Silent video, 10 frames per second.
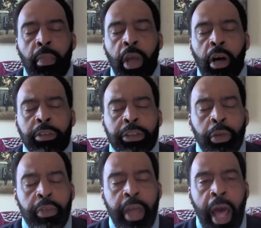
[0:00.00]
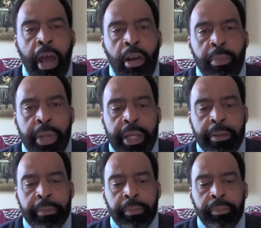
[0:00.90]
Also, the
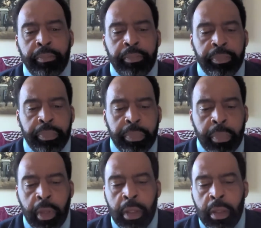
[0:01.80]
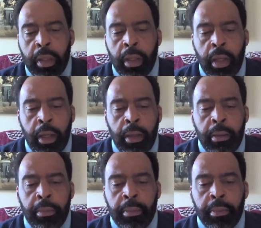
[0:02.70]
IRB,
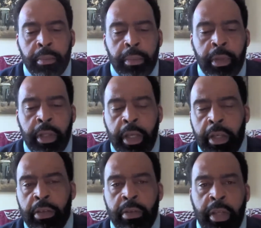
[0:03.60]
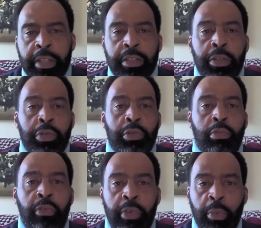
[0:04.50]
the Institutional
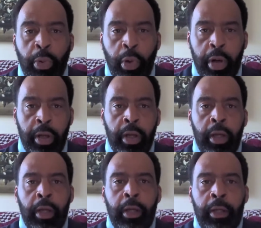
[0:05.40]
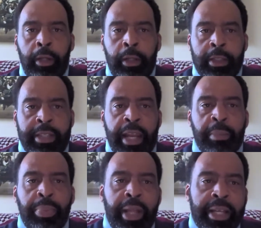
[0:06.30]
Review Board, set
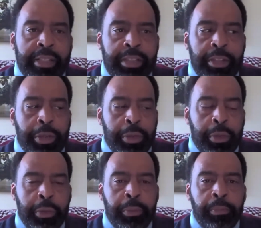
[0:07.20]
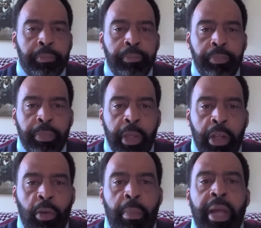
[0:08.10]
in place to,
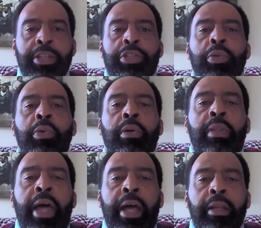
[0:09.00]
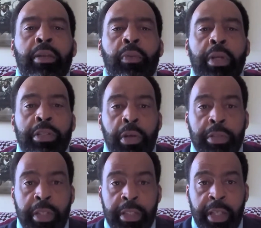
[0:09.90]
make sure that
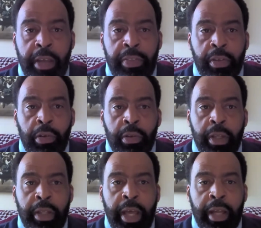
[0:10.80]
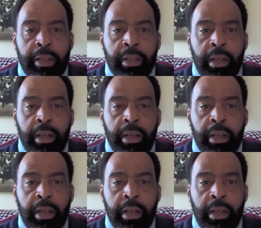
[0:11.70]
research is ethical and that,